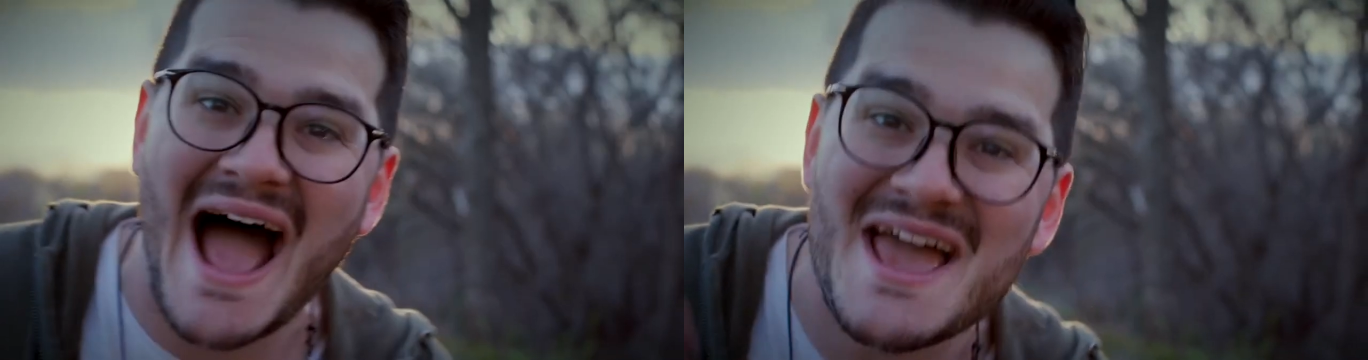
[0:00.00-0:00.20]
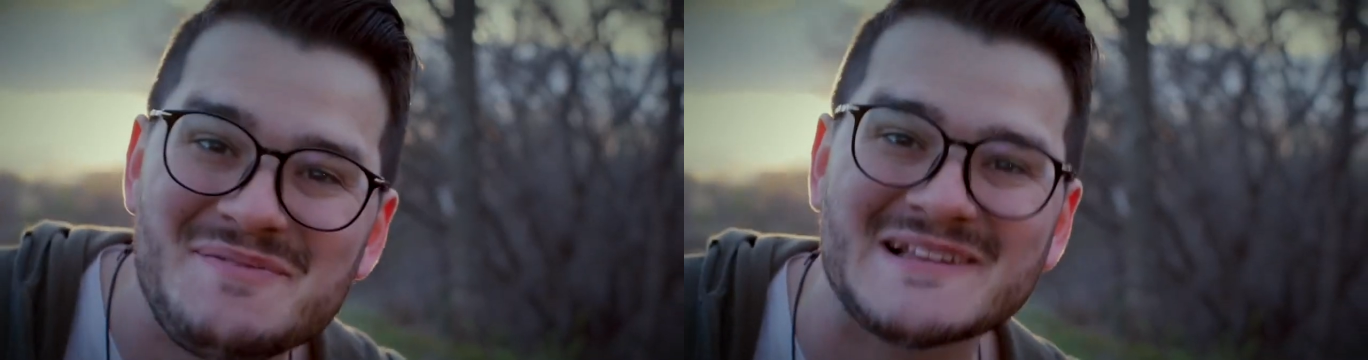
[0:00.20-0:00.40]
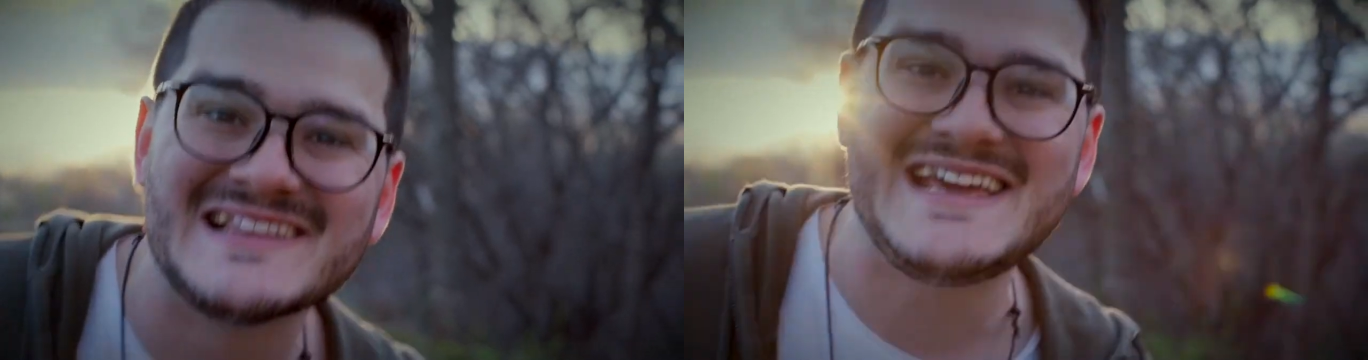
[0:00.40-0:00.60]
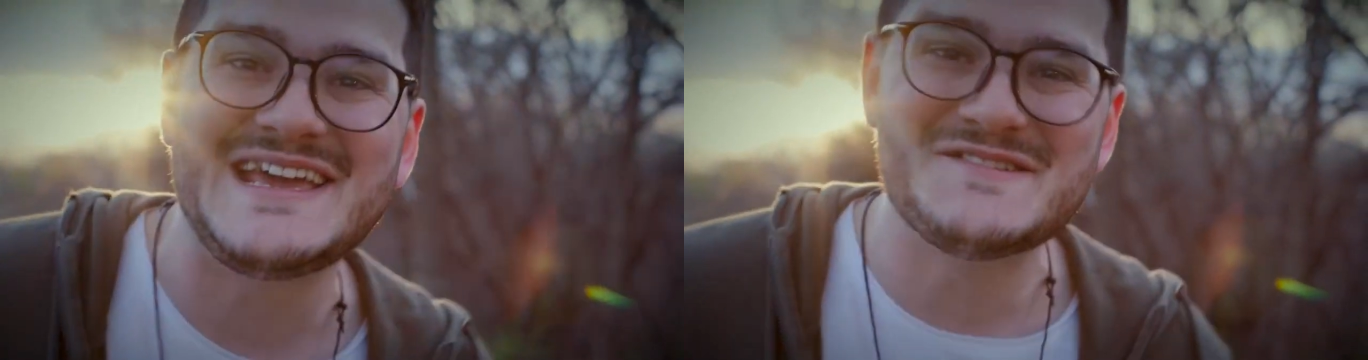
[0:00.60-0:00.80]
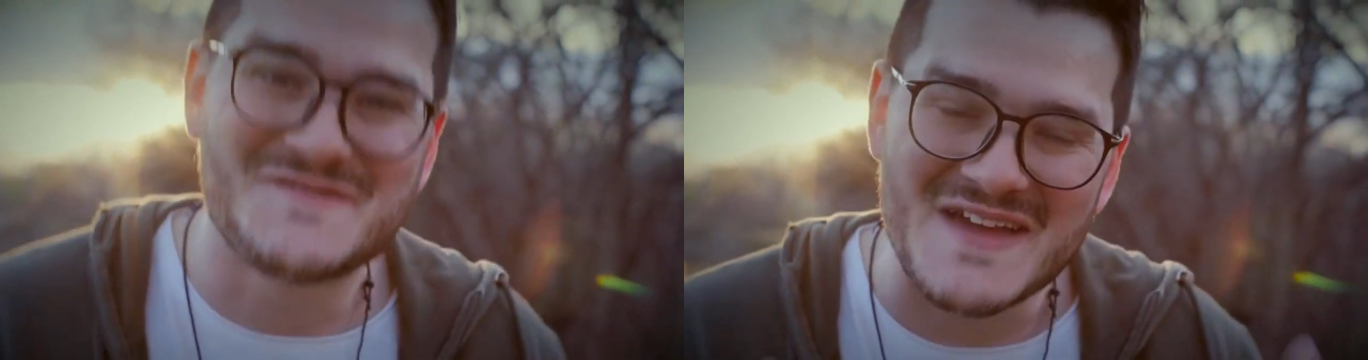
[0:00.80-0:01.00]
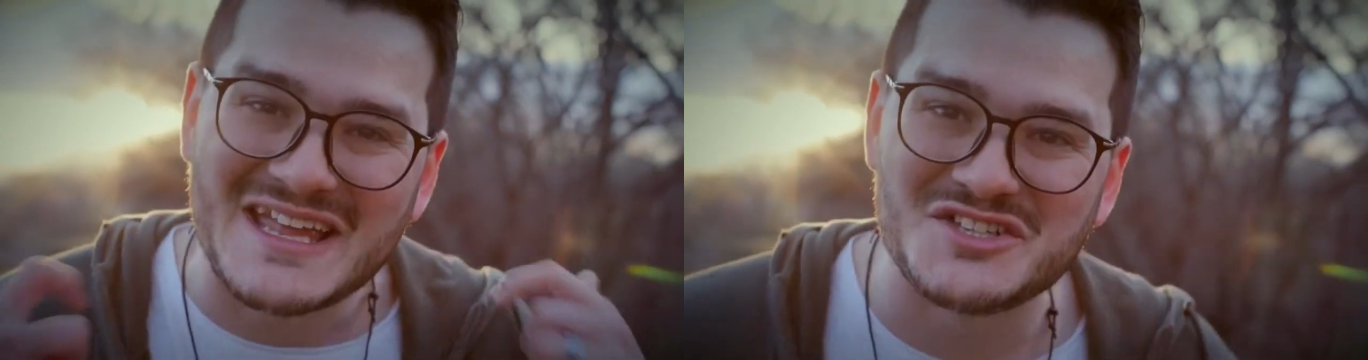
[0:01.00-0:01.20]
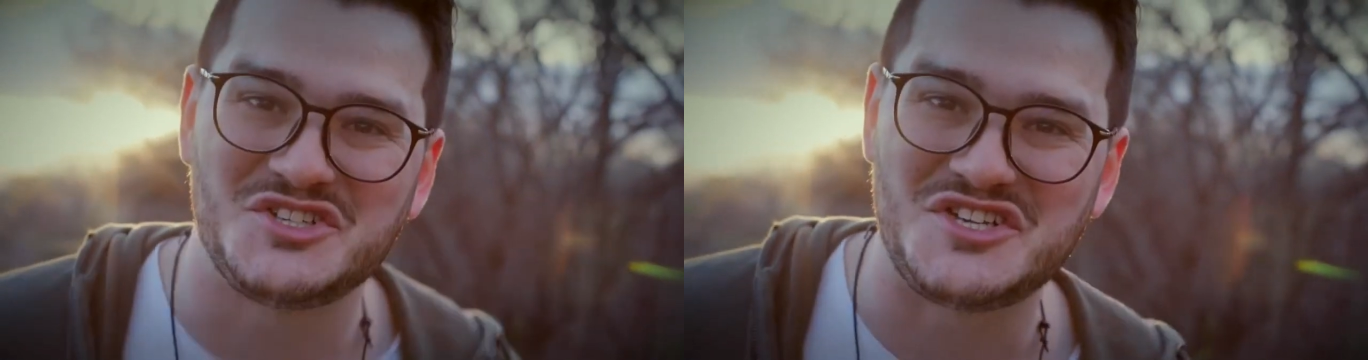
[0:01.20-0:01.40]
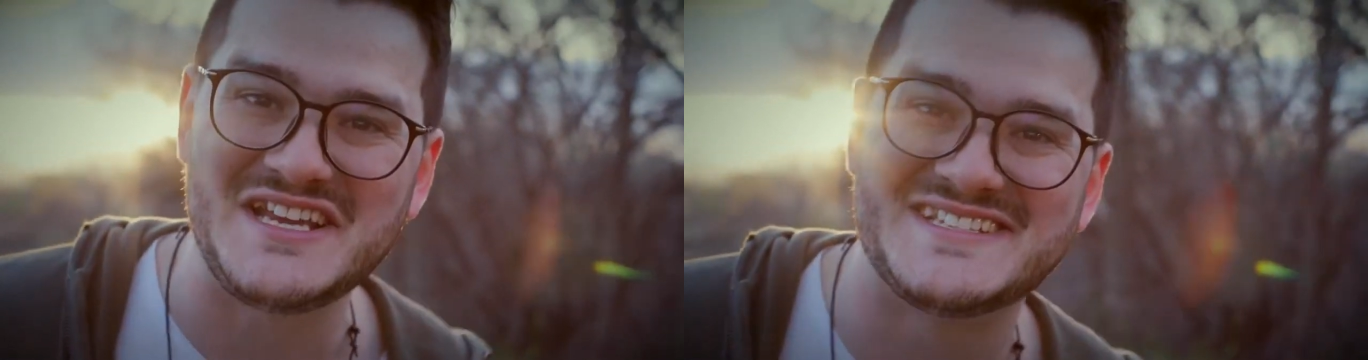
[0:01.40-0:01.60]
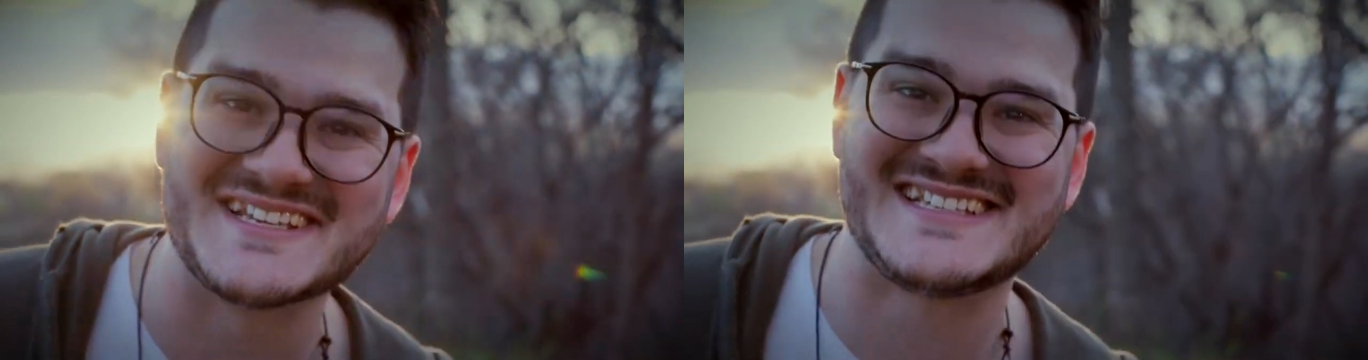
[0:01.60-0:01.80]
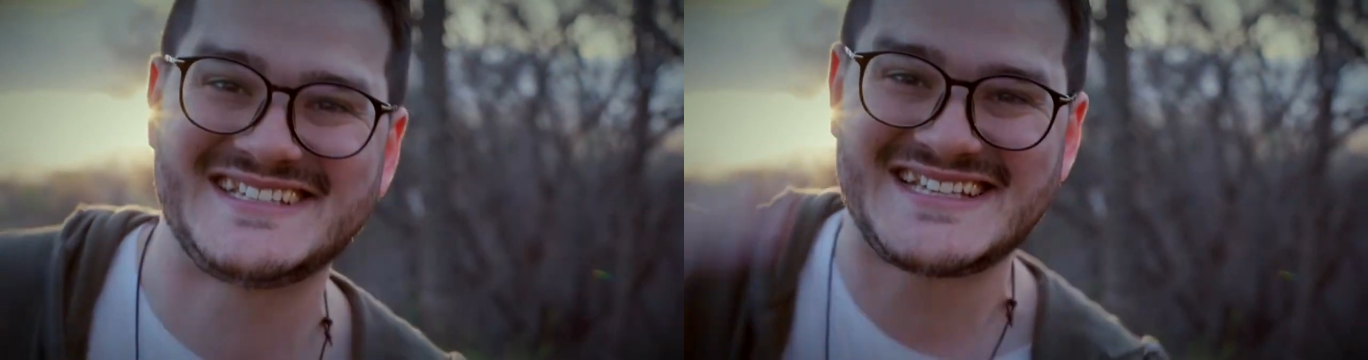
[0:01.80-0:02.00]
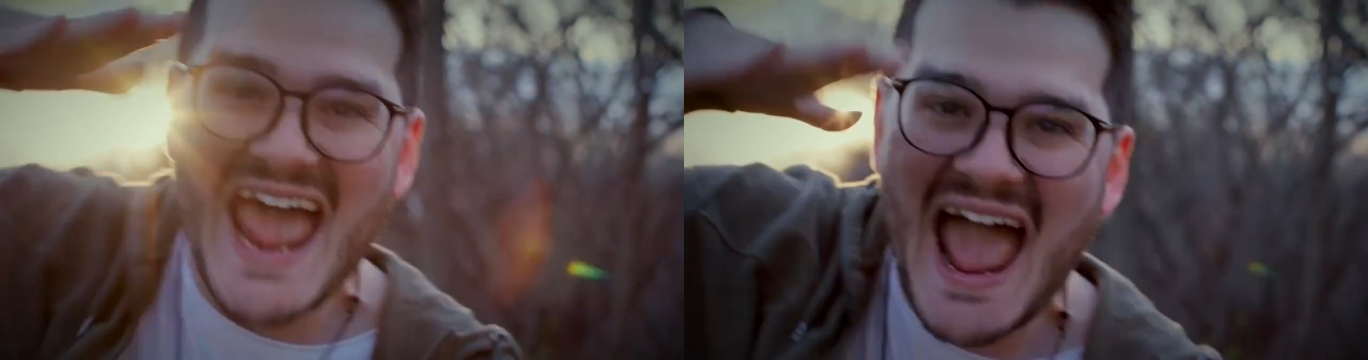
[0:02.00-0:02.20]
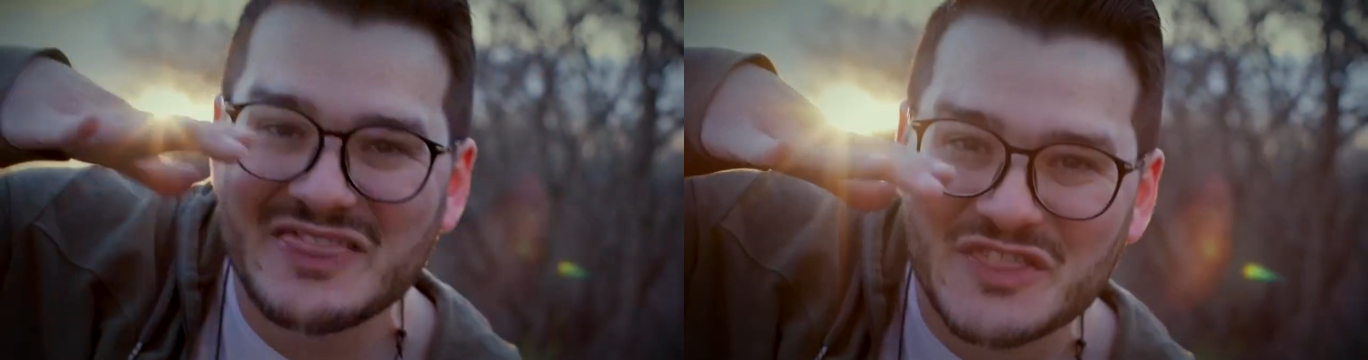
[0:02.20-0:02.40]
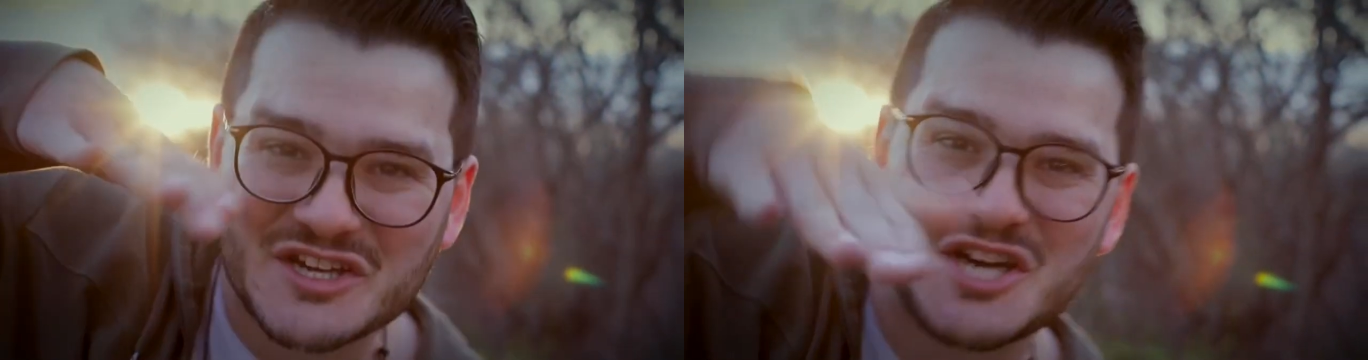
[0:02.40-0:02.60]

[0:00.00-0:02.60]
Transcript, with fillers: I believe in Jesus and the